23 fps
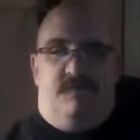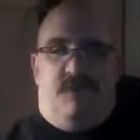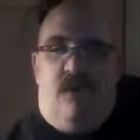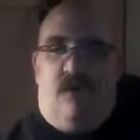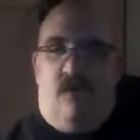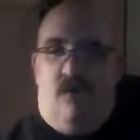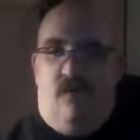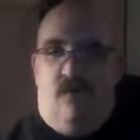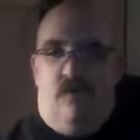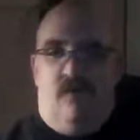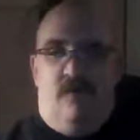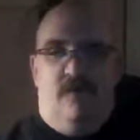
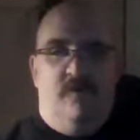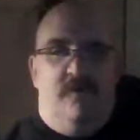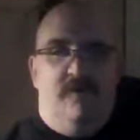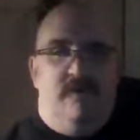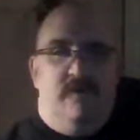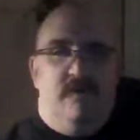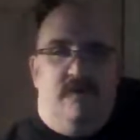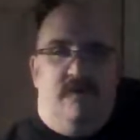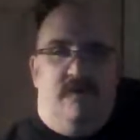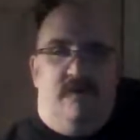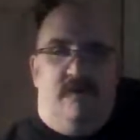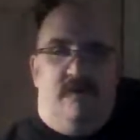Tobe,
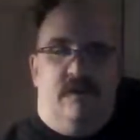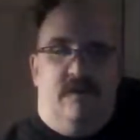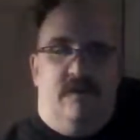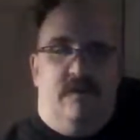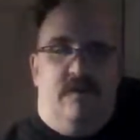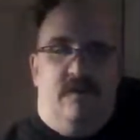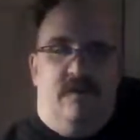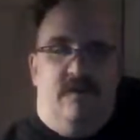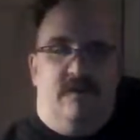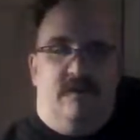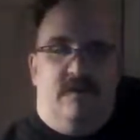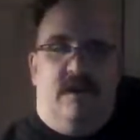and I
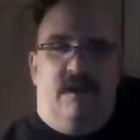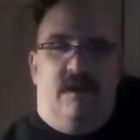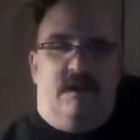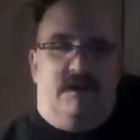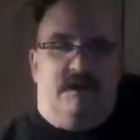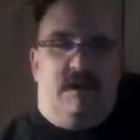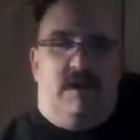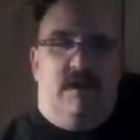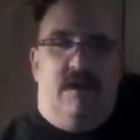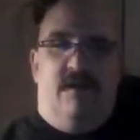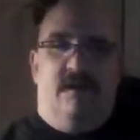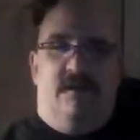mean, I've got a
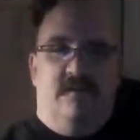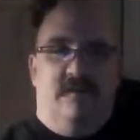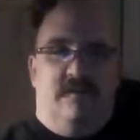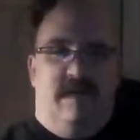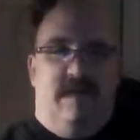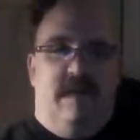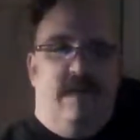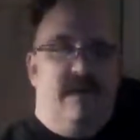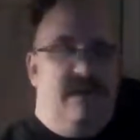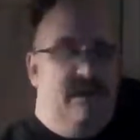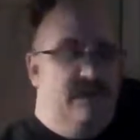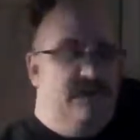ton of
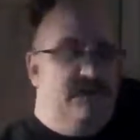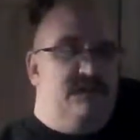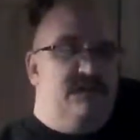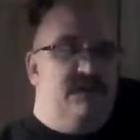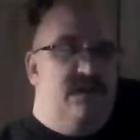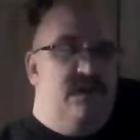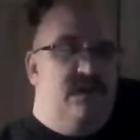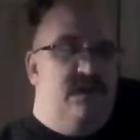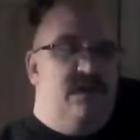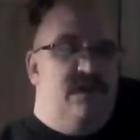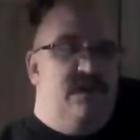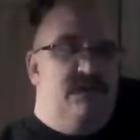addies,
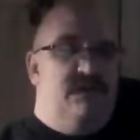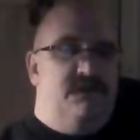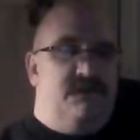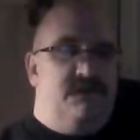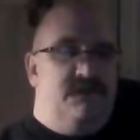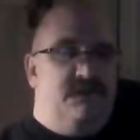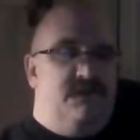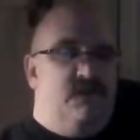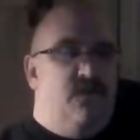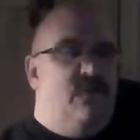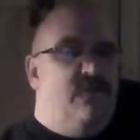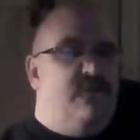and
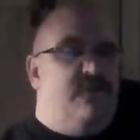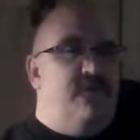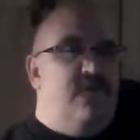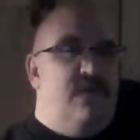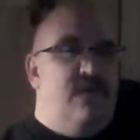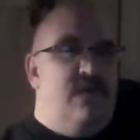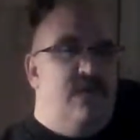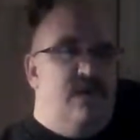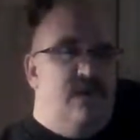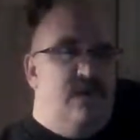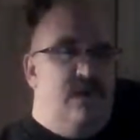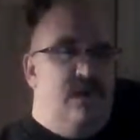so
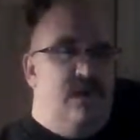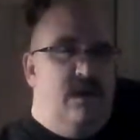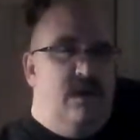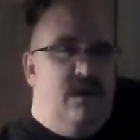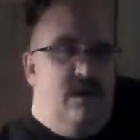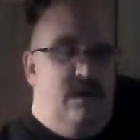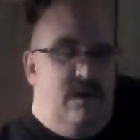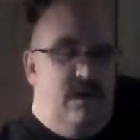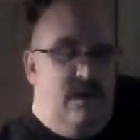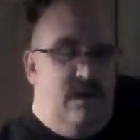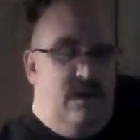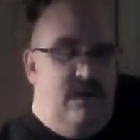far,
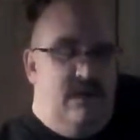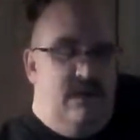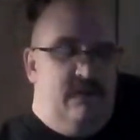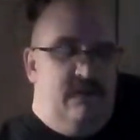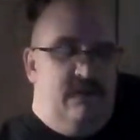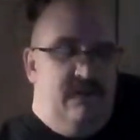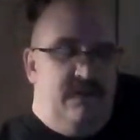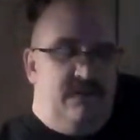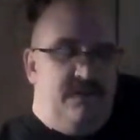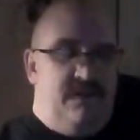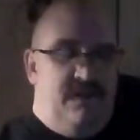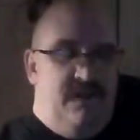at
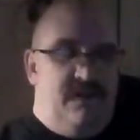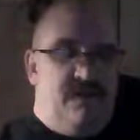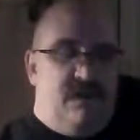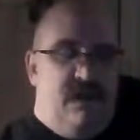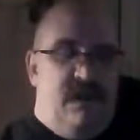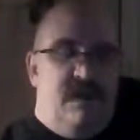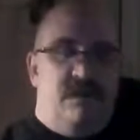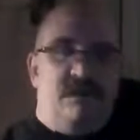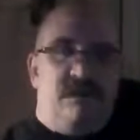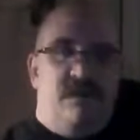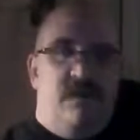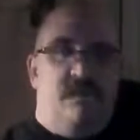least in the
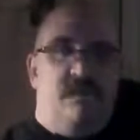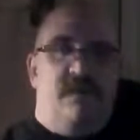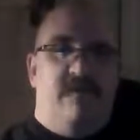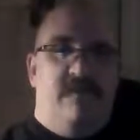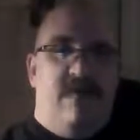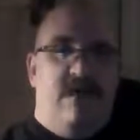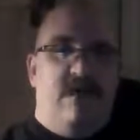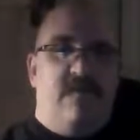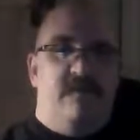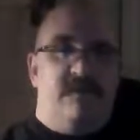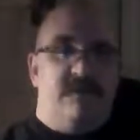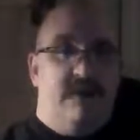last couple of
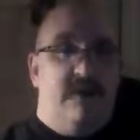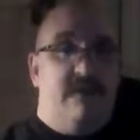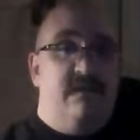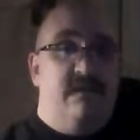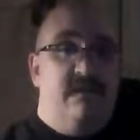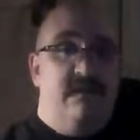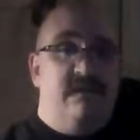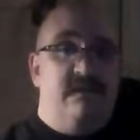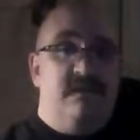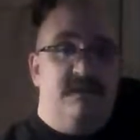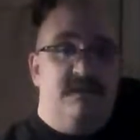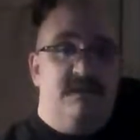hours, I
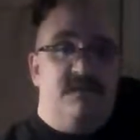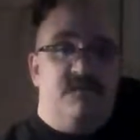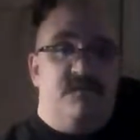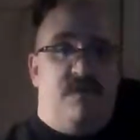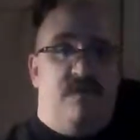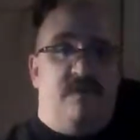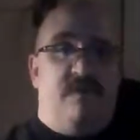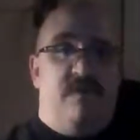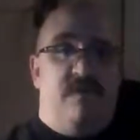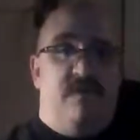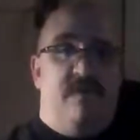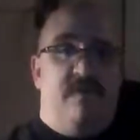think this is
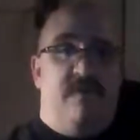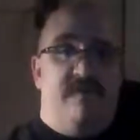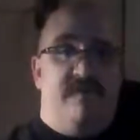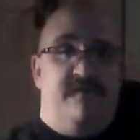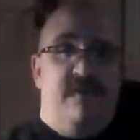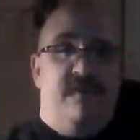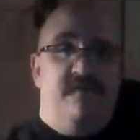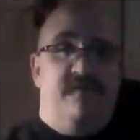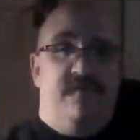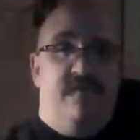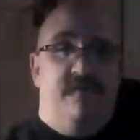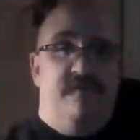probably my
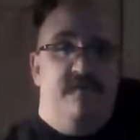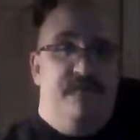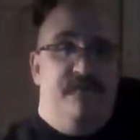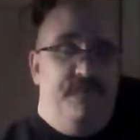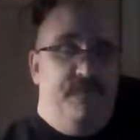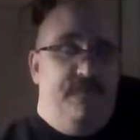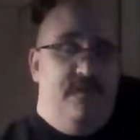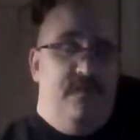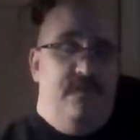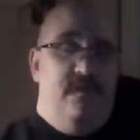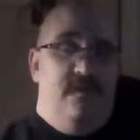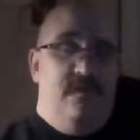favorite
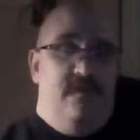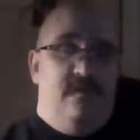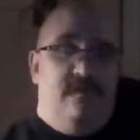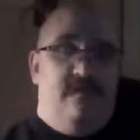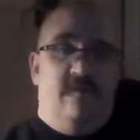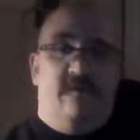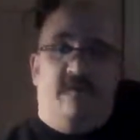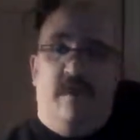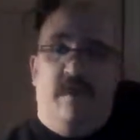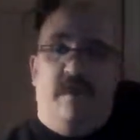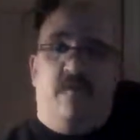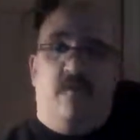
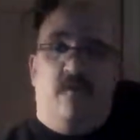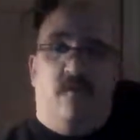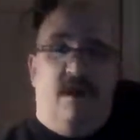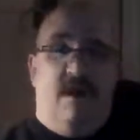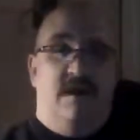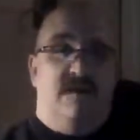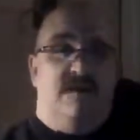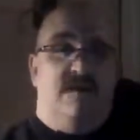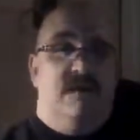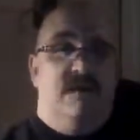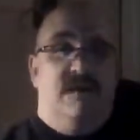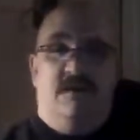for flavor
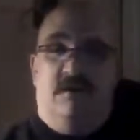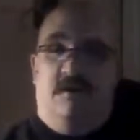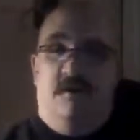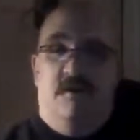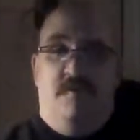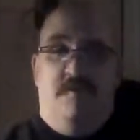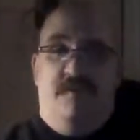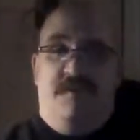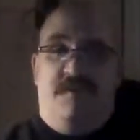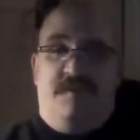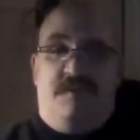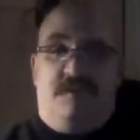wise.
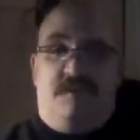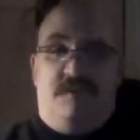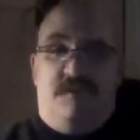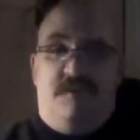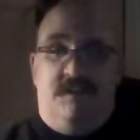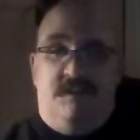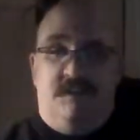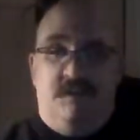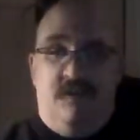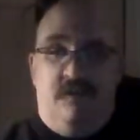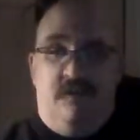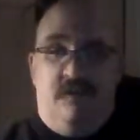Could be just because
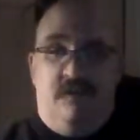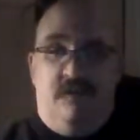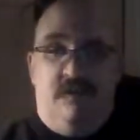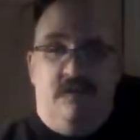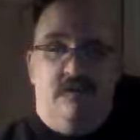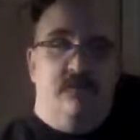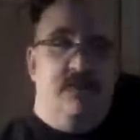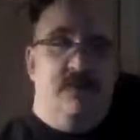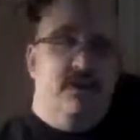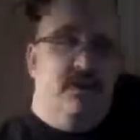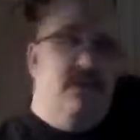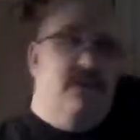it's new,
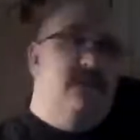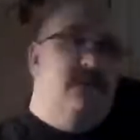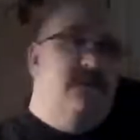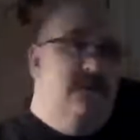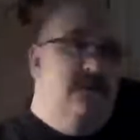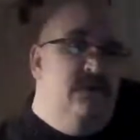but